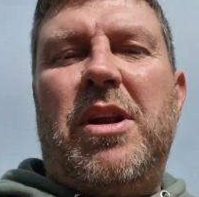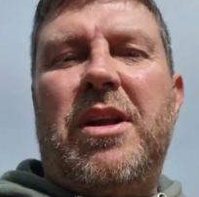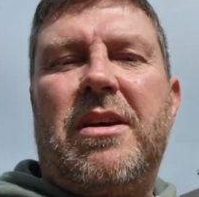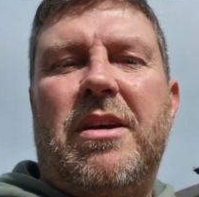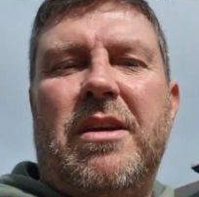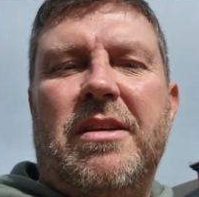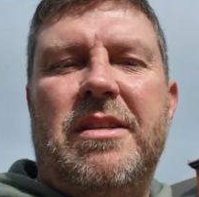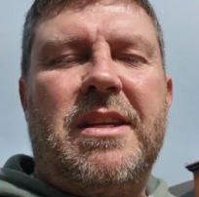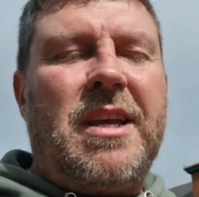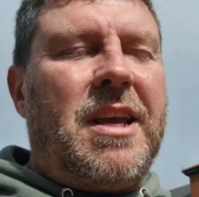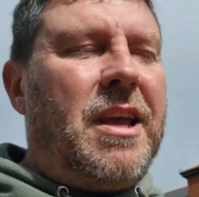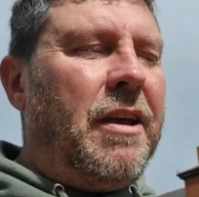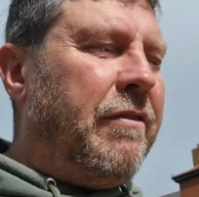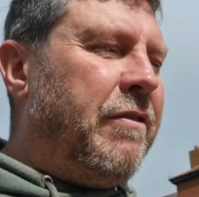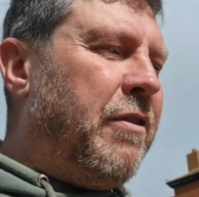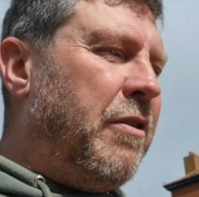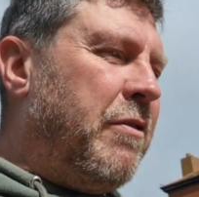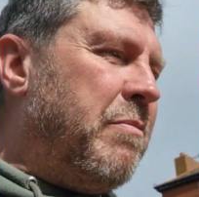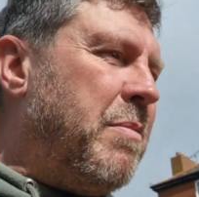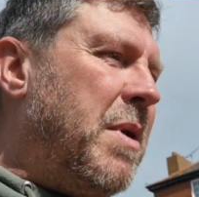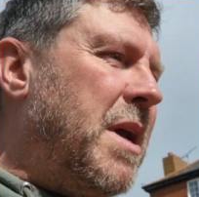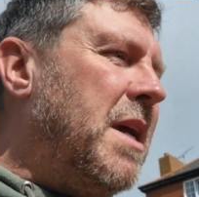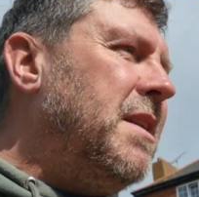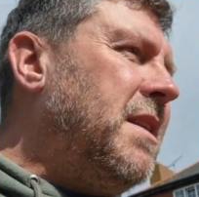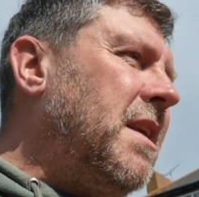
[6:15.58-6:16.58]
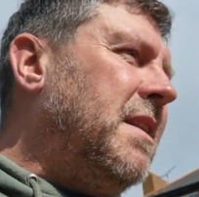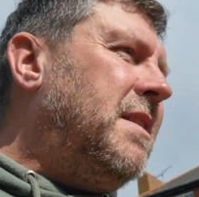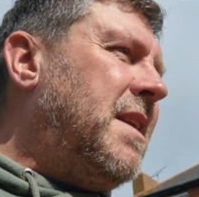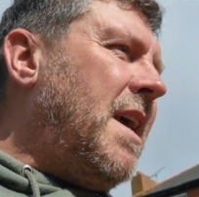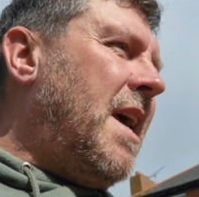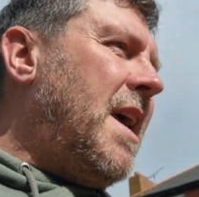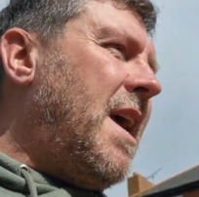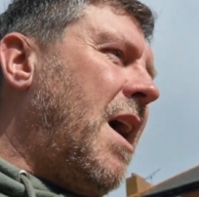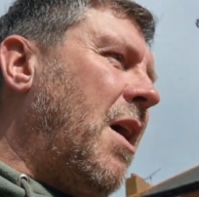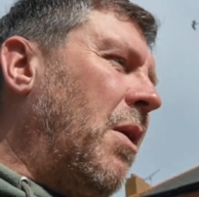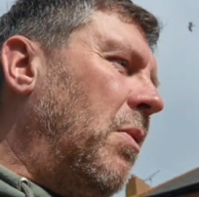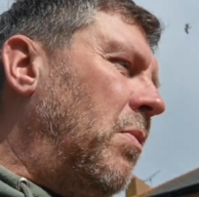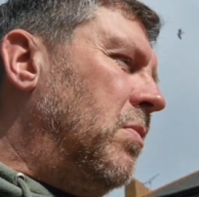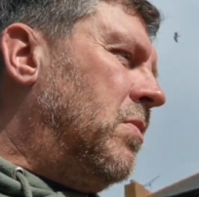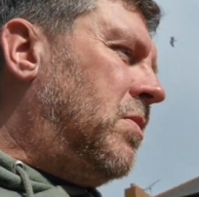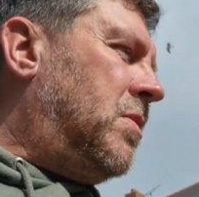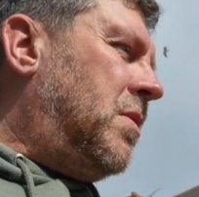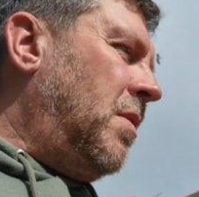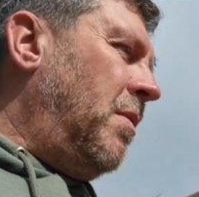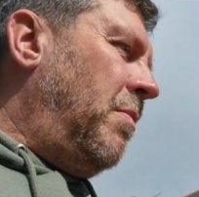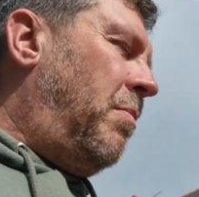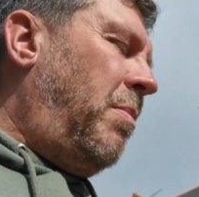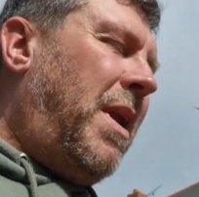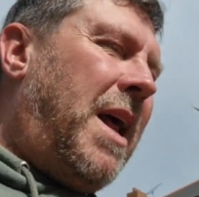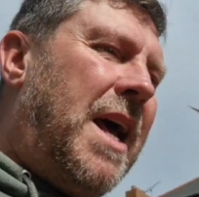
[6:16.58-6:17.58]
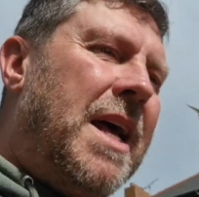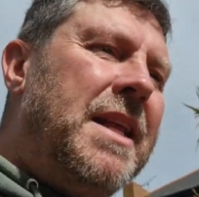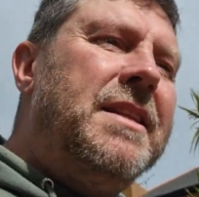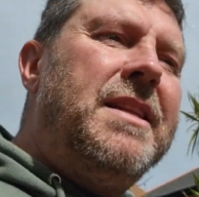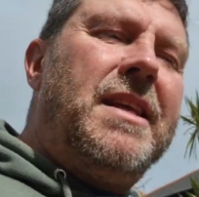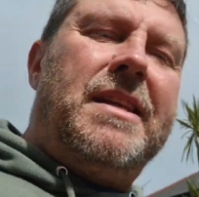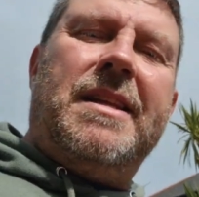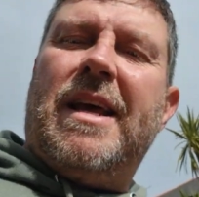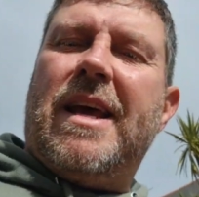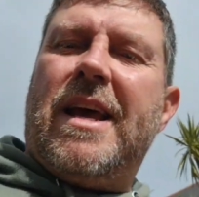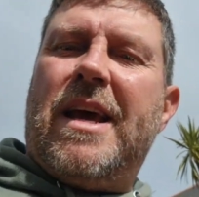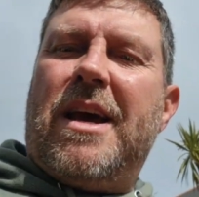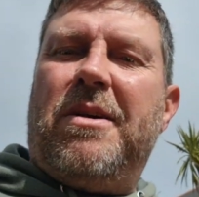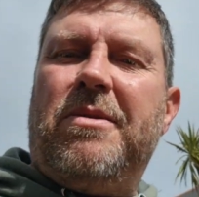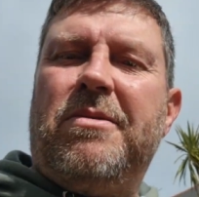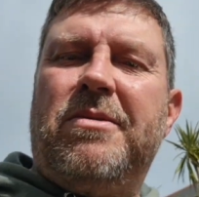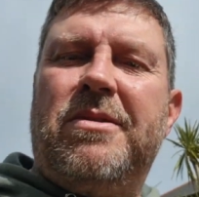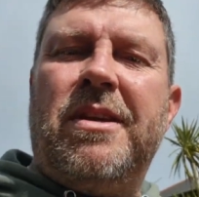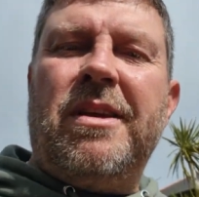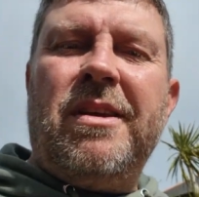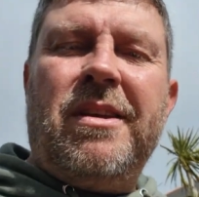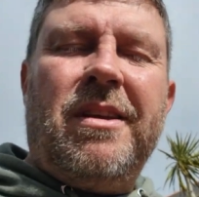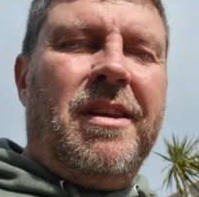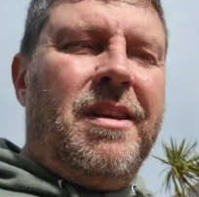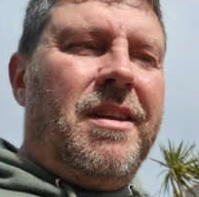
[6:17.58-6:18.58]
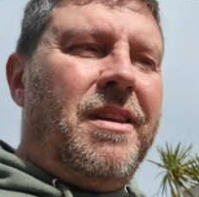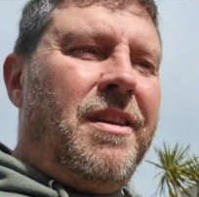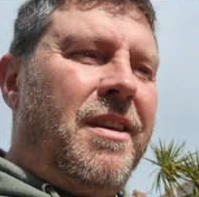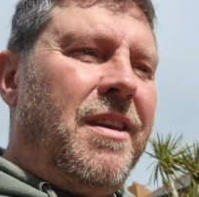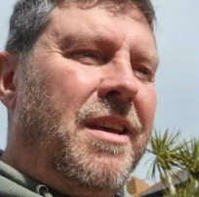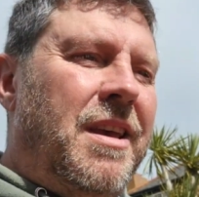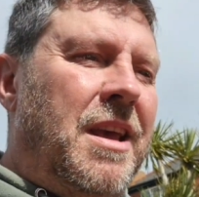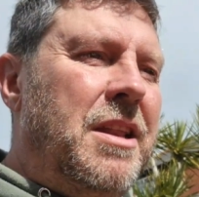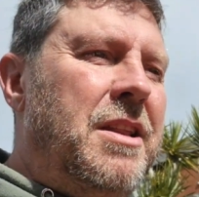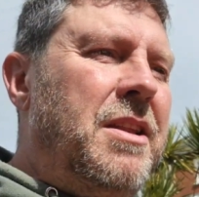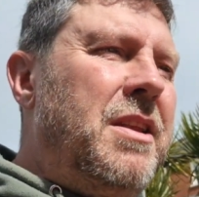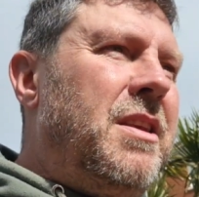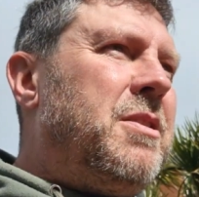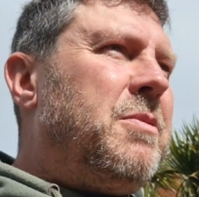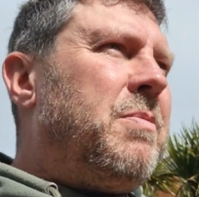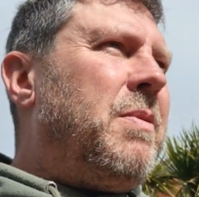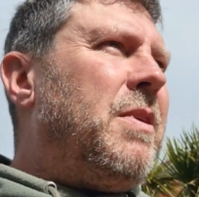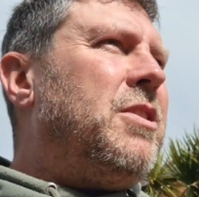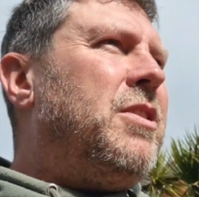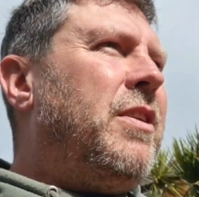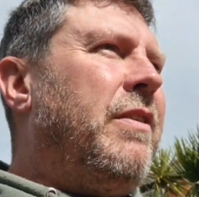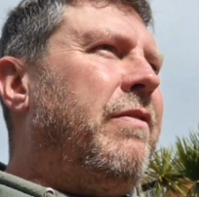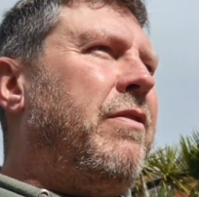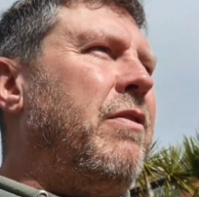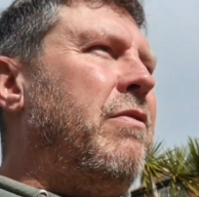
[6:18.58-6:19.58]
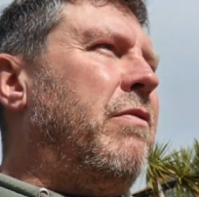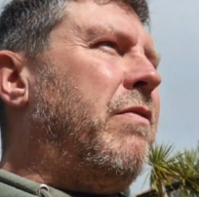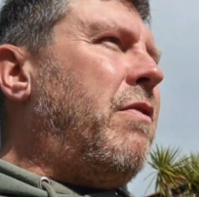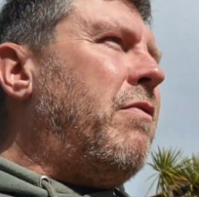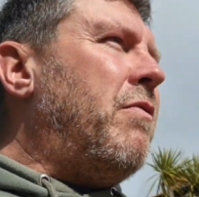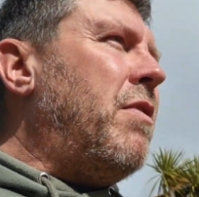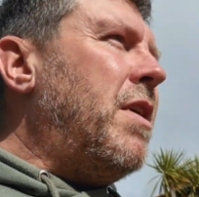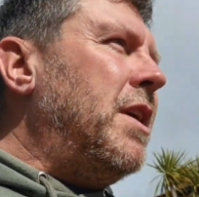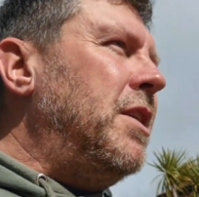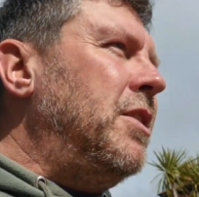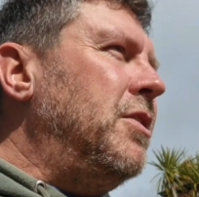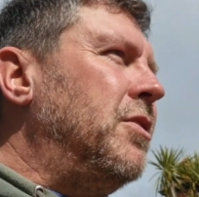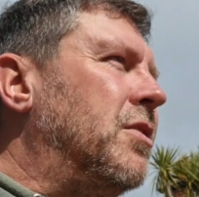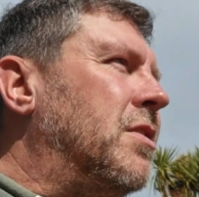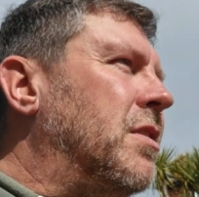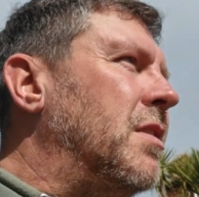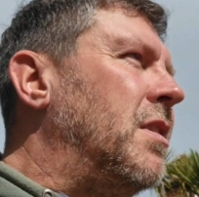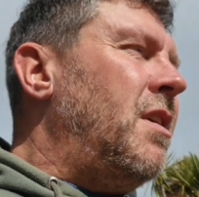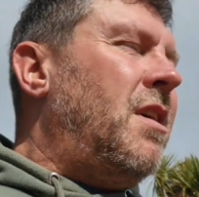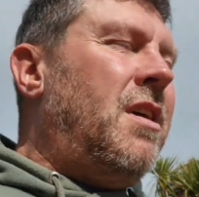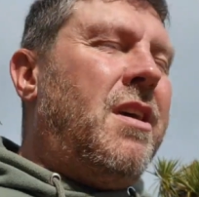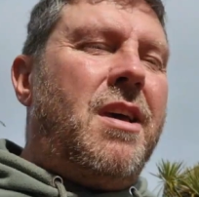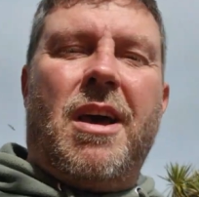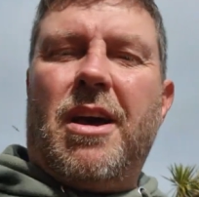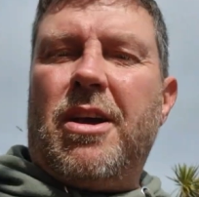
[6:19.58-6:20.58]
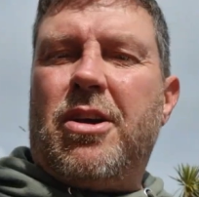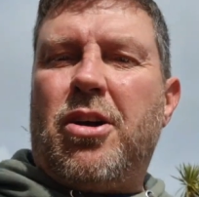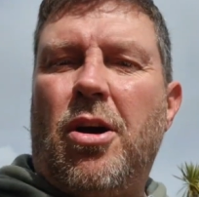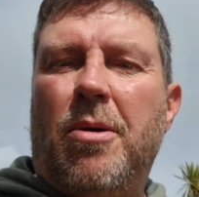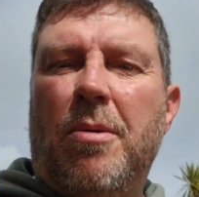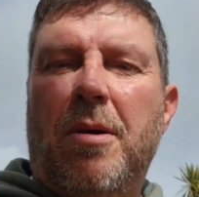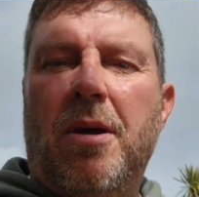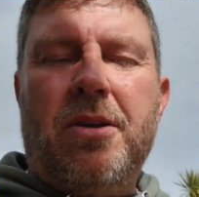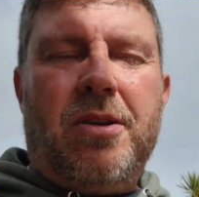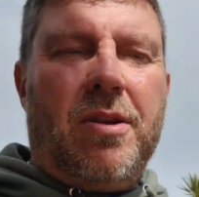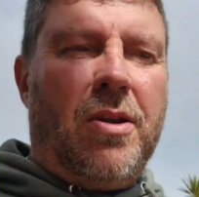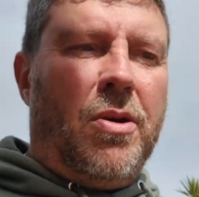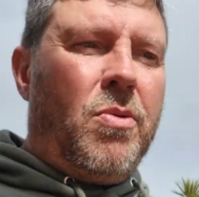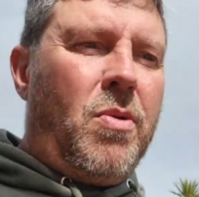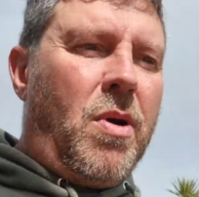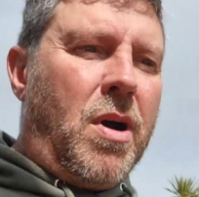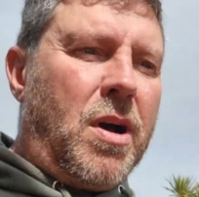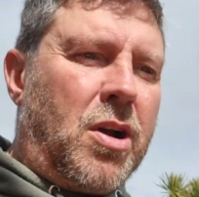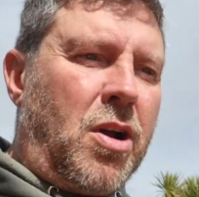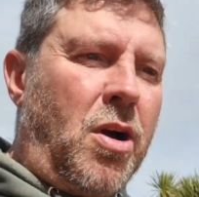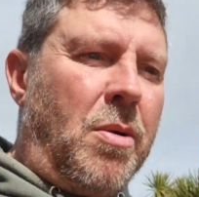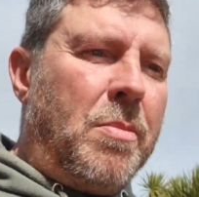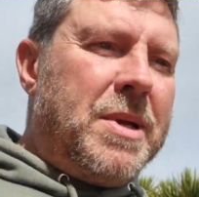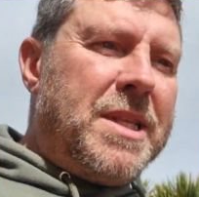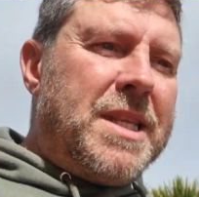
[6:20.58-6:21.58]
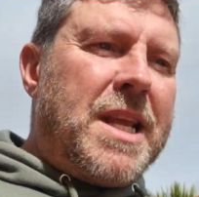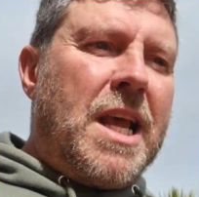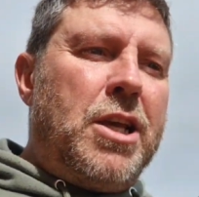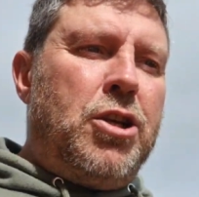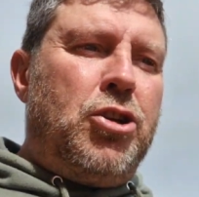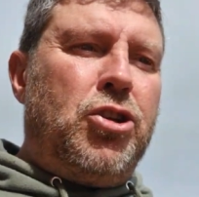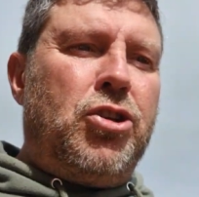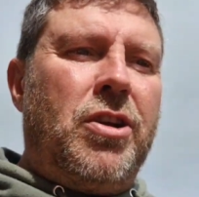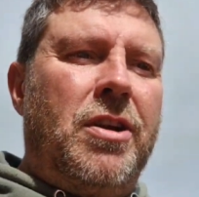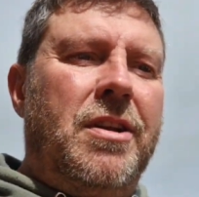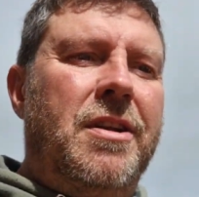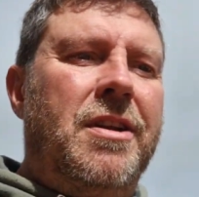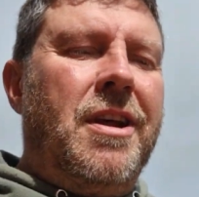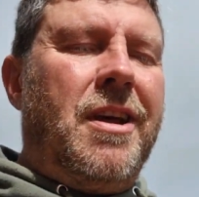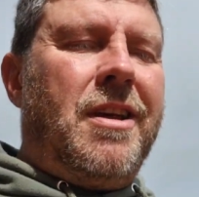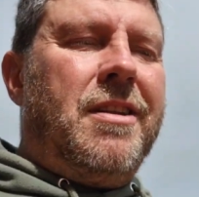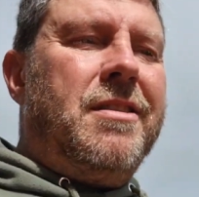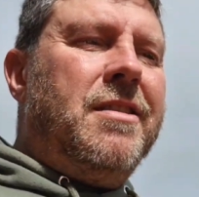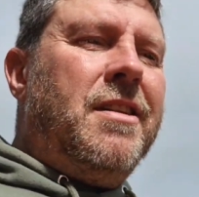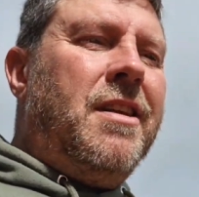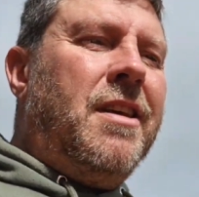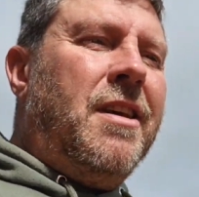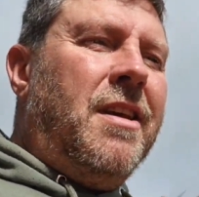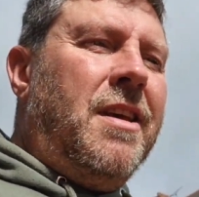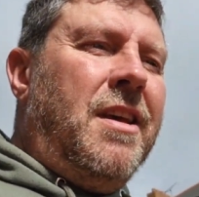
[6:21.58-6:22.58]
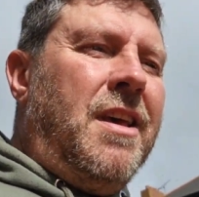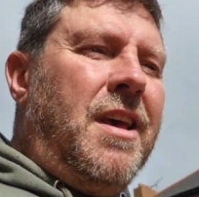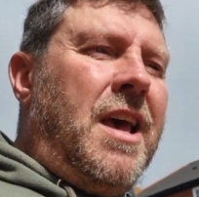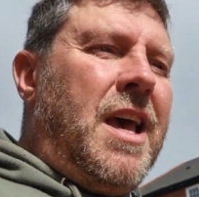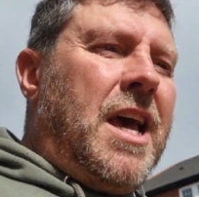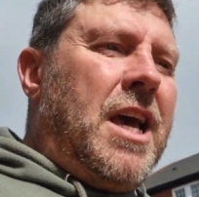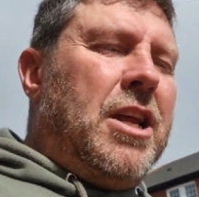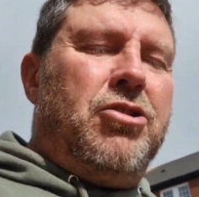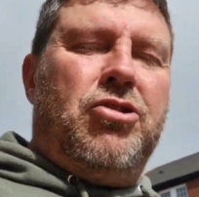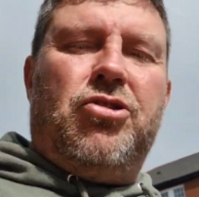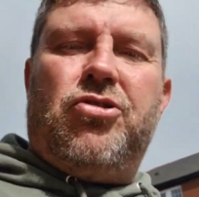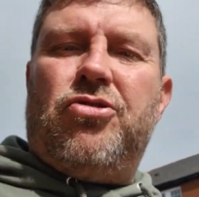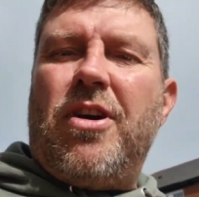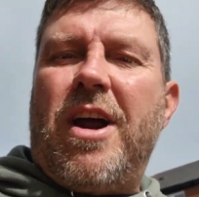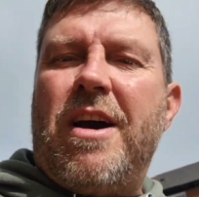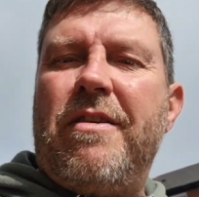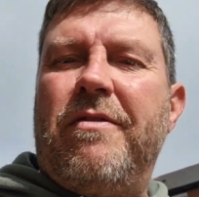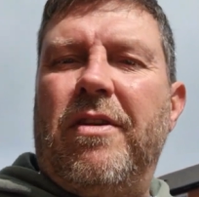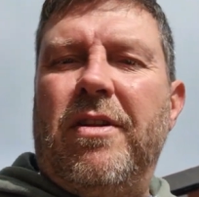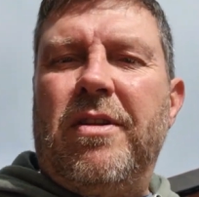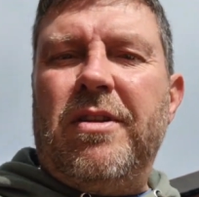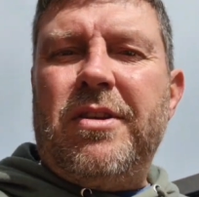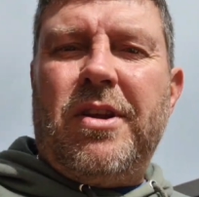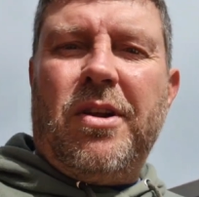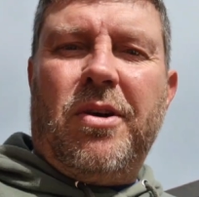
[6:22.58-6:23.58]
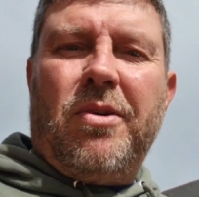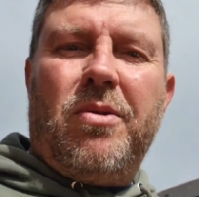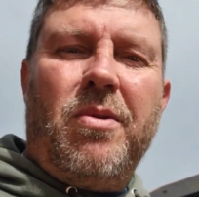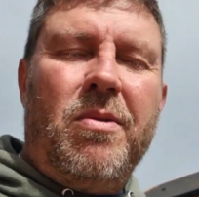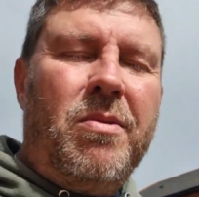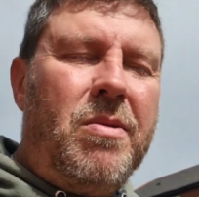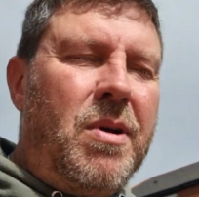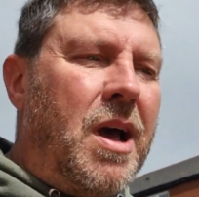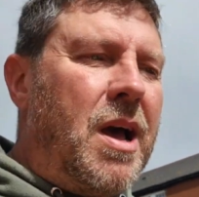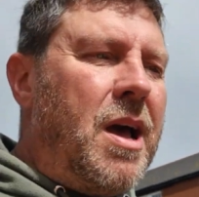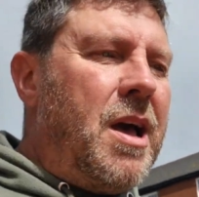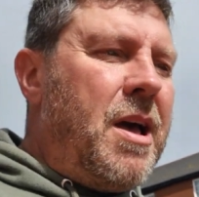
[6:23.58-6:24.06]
But like I say, if you've made a day out, planned a day out, and especially if you've arranged, you know, accommodation and travel, you know,